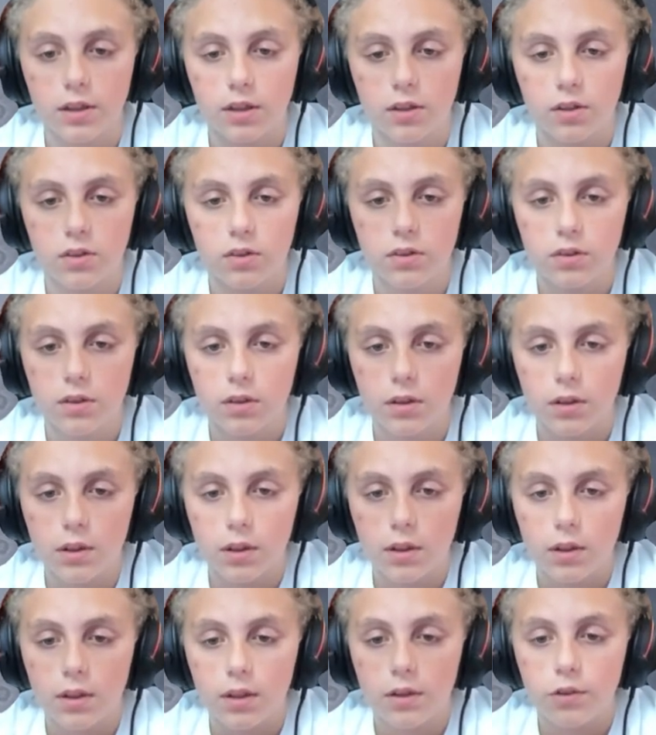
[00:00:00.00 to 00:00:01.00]
this.
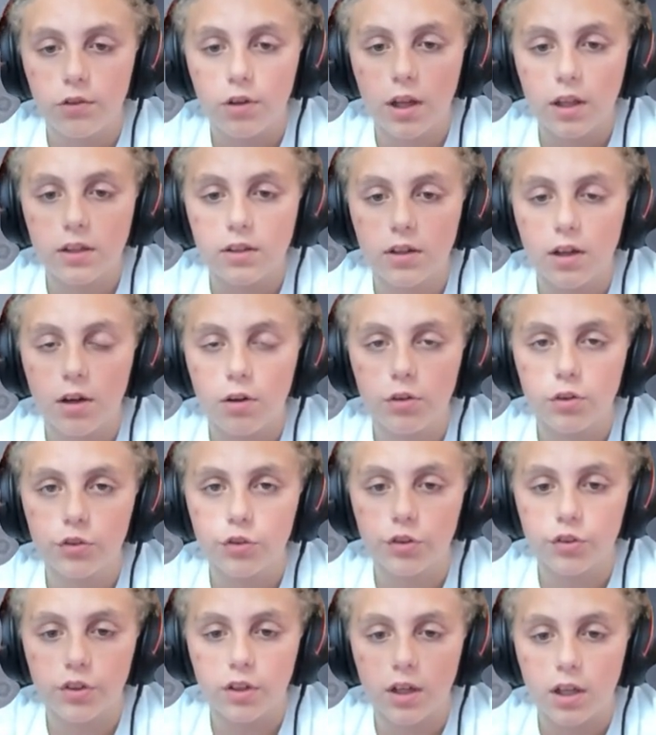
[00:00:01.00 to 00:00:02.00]
Right now
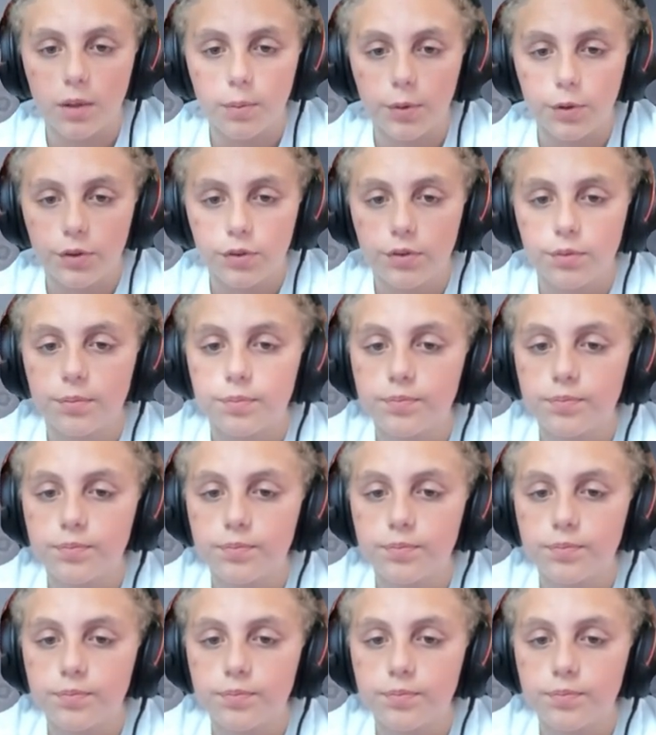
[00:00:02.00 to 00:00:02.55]
it's not enabled.